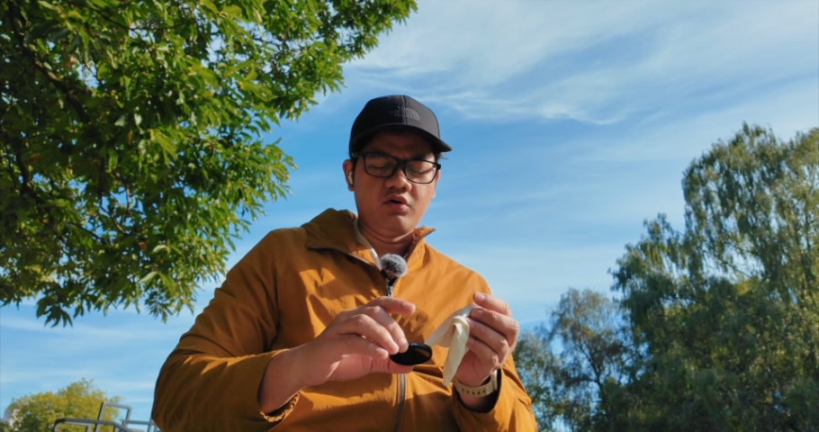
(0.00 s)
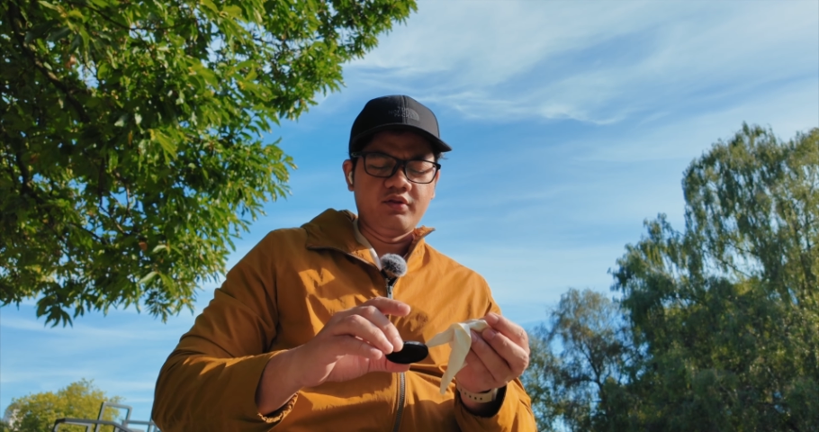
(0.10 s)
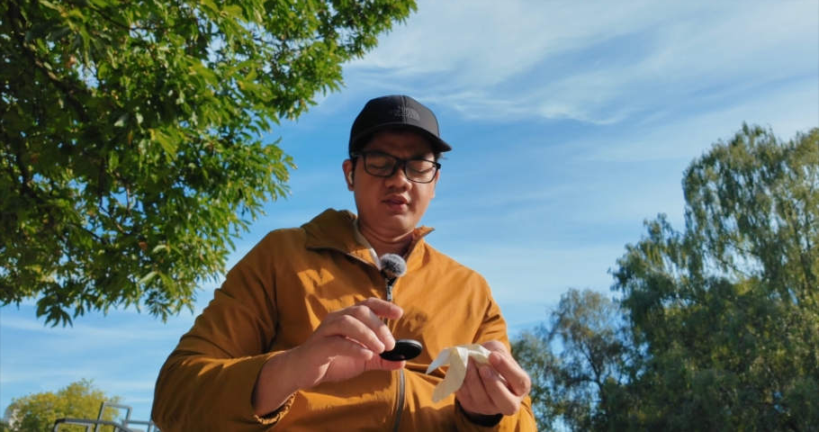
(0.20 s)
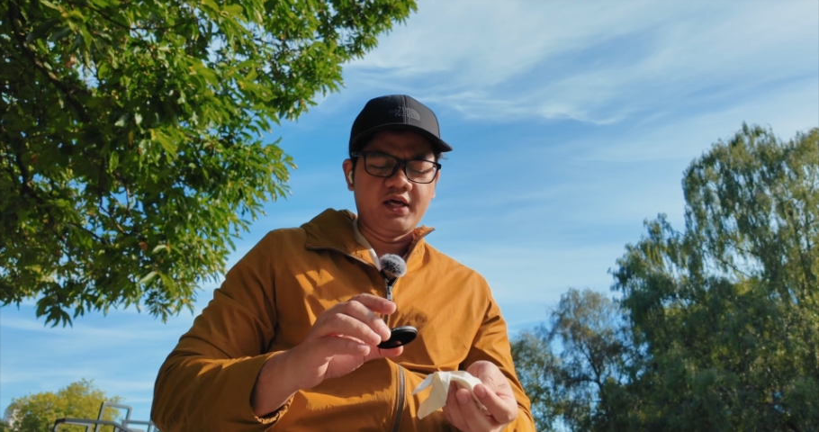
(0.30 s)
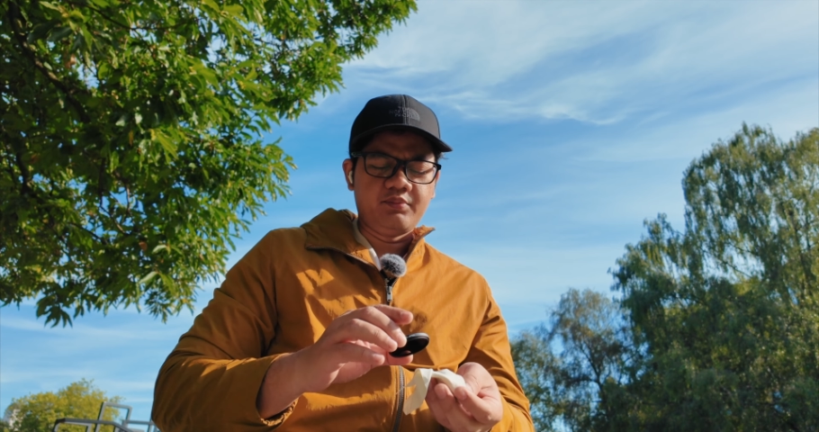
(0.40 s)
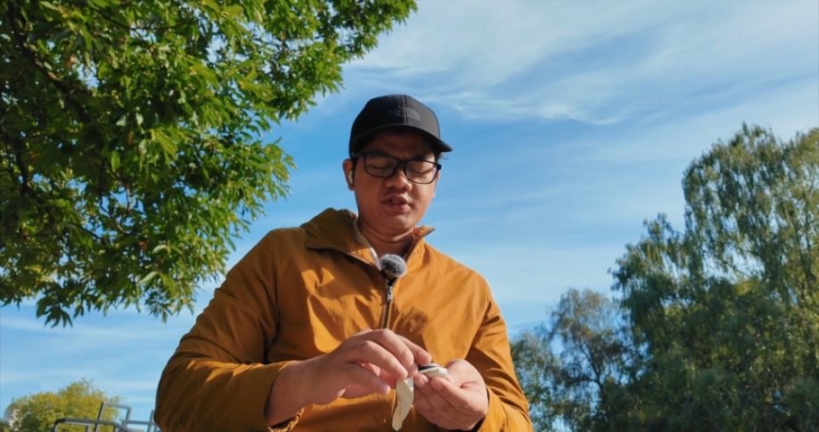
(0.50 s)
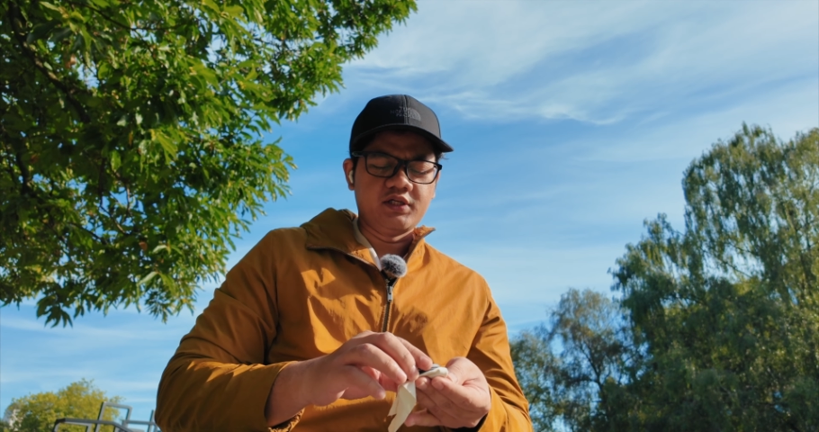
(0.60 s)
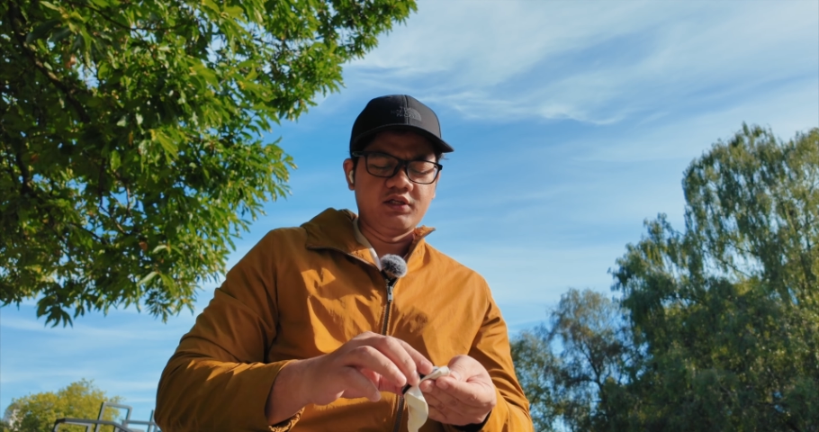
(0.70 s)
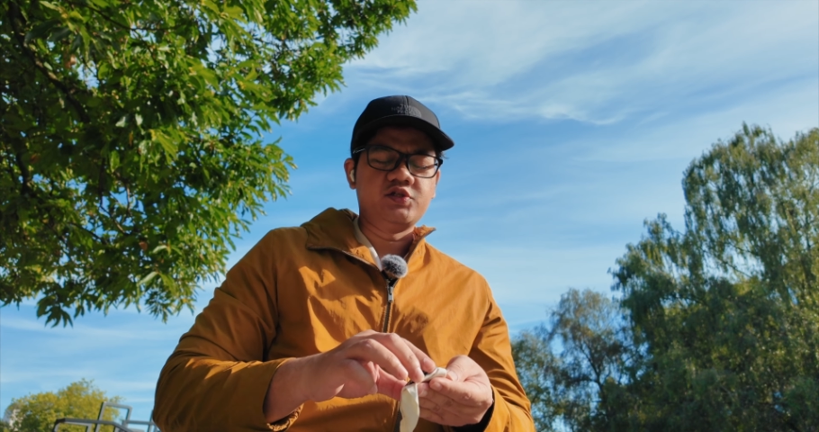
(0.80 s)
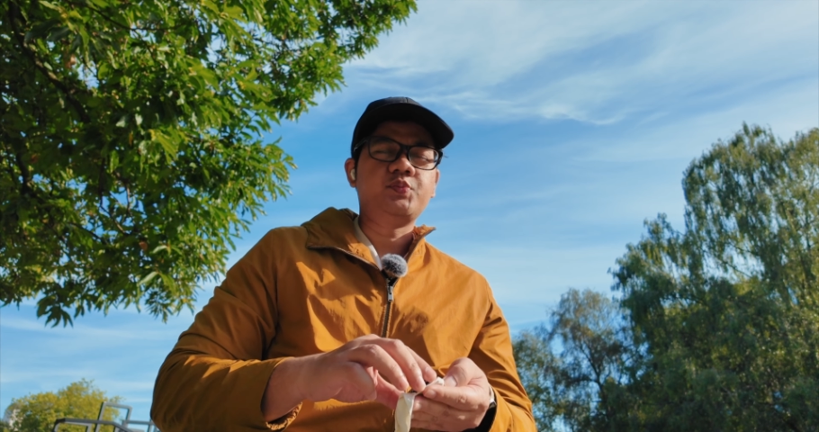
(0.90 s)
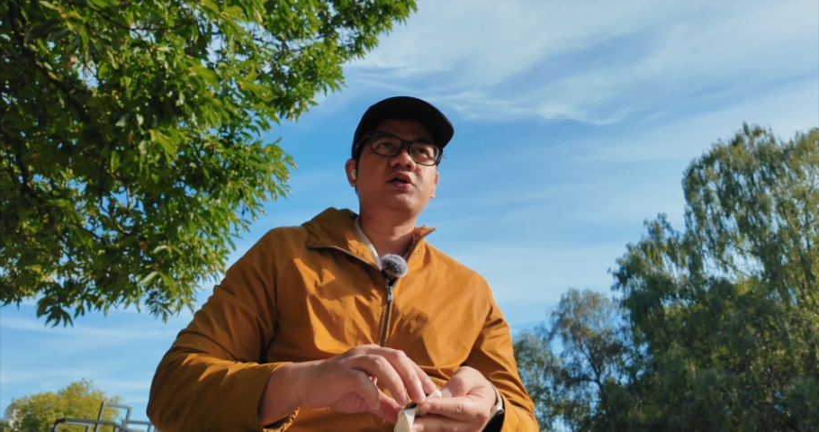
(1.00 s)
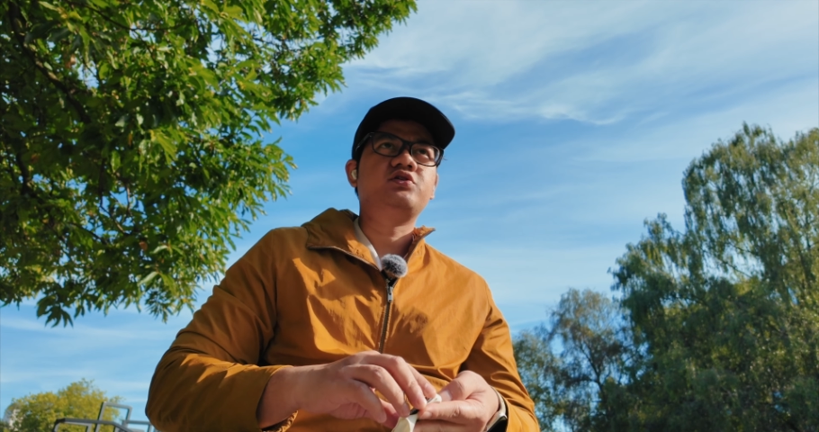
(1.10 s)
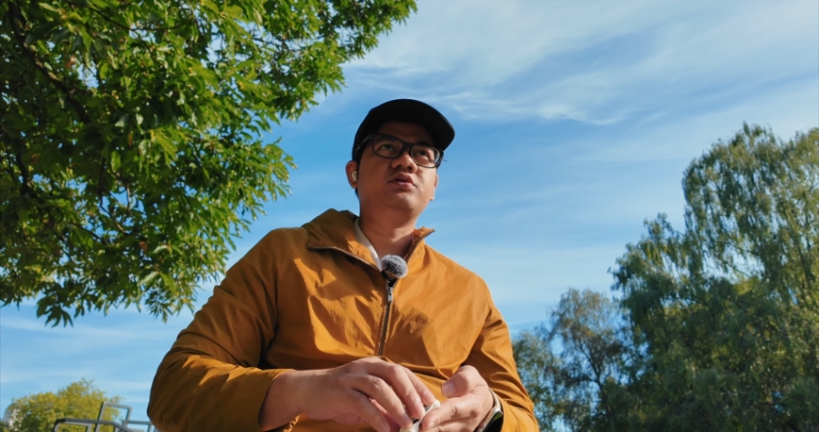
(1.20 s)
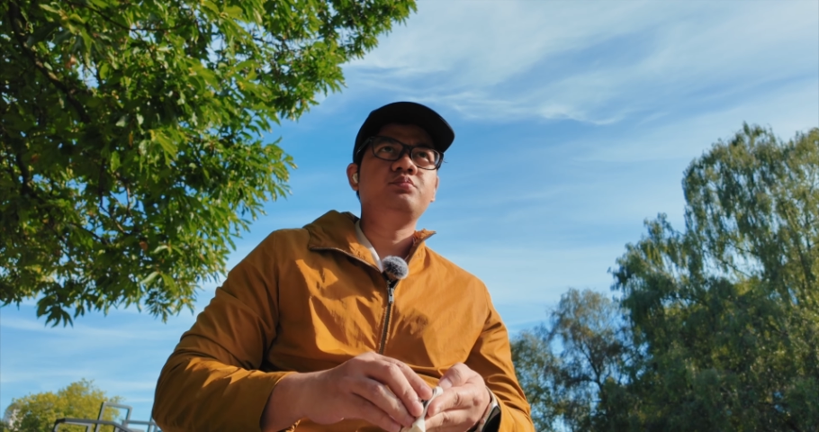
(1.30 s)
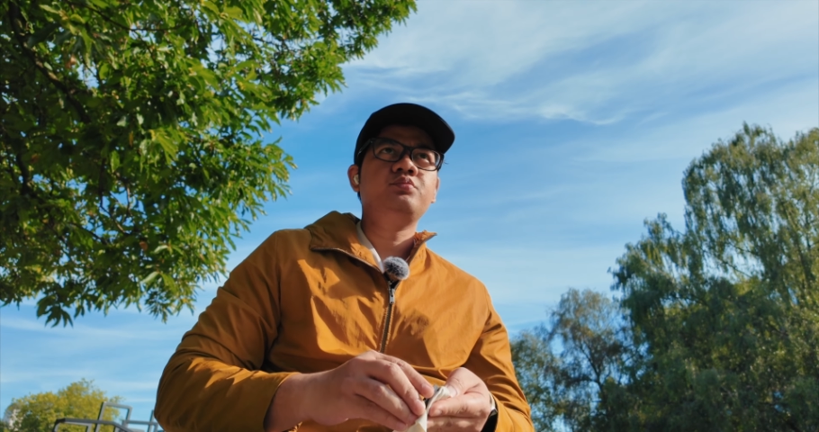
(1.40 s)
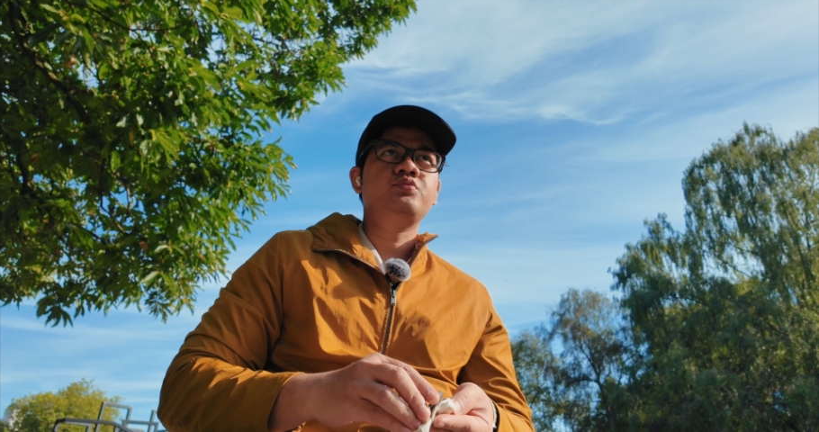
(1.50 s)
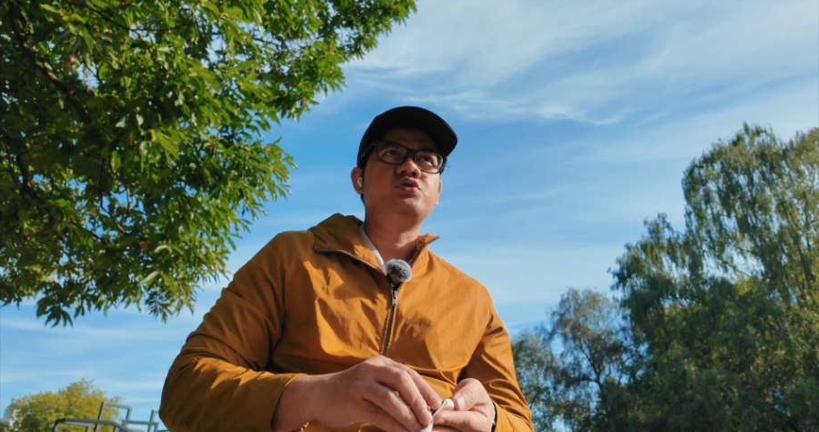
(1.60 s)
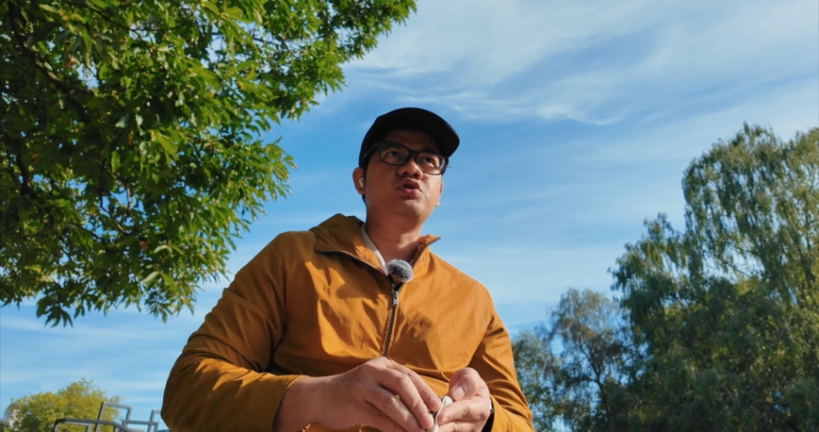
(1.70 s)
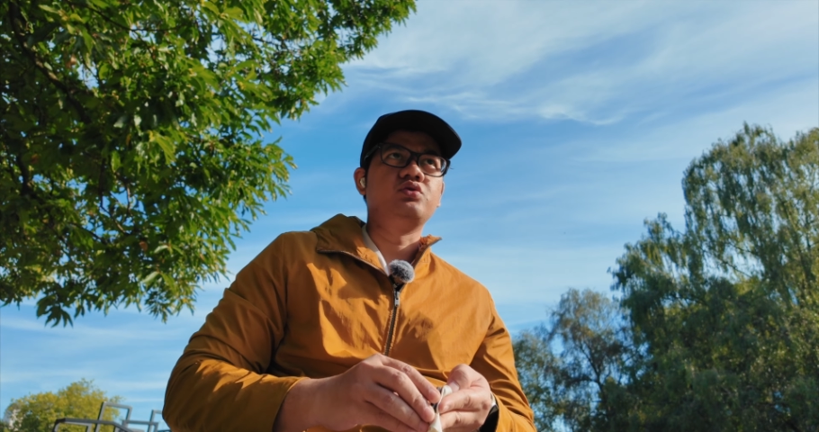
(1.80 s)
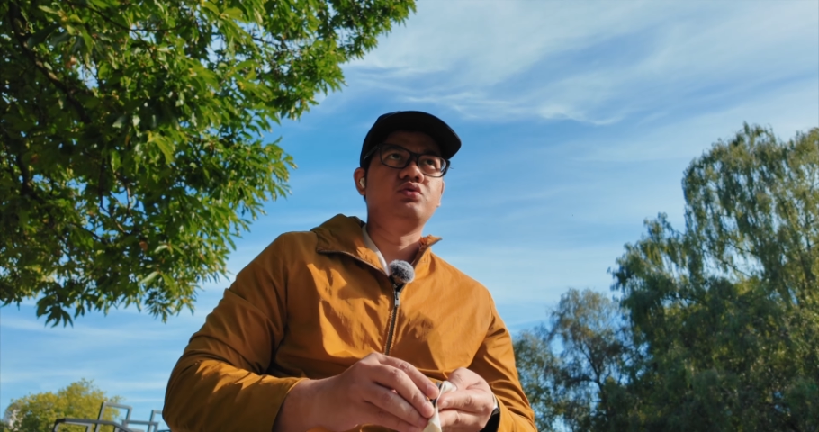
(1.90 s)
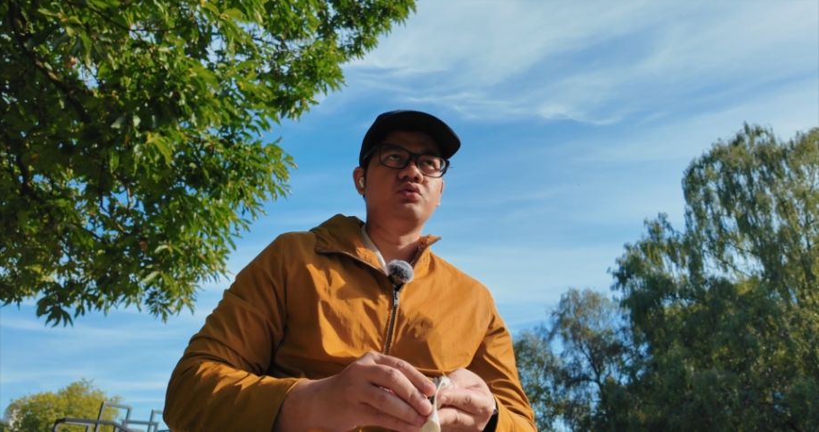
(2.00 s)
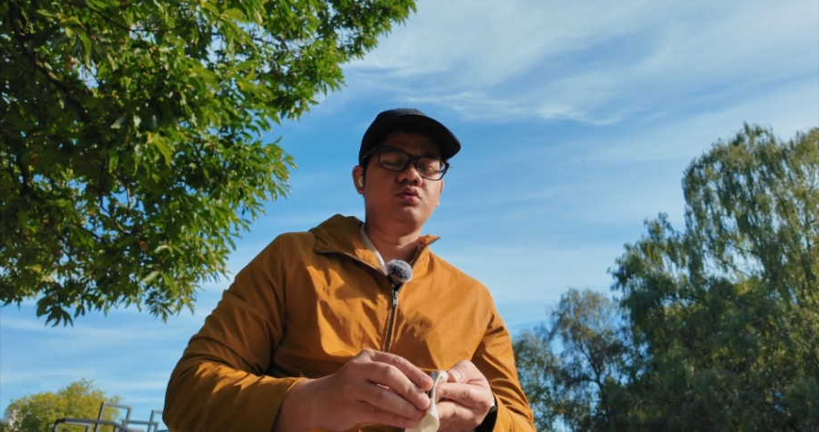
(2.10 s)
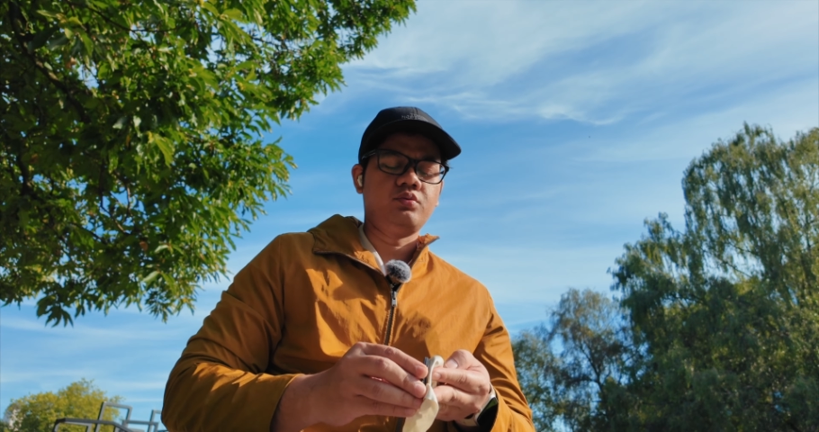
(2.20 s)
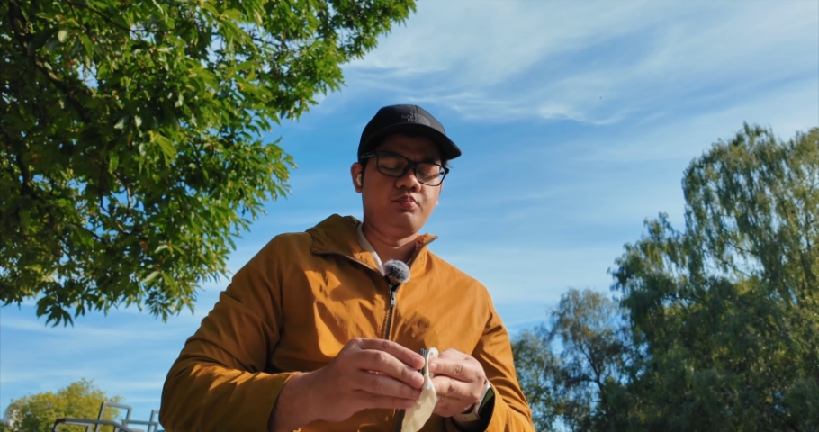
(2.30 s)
on that particular spectrum to